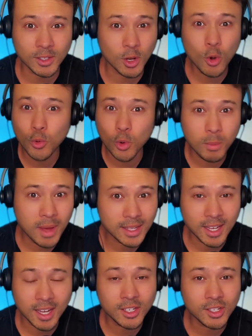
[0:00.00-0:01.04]
no group
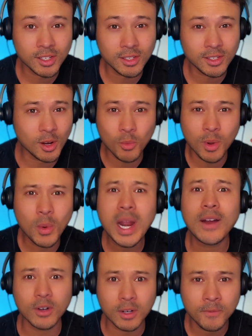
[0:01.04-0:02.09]
meditations, no
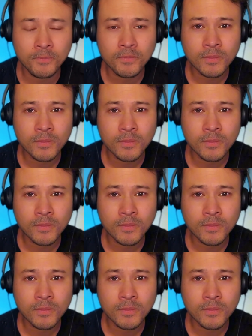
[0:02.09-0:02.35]
whatever,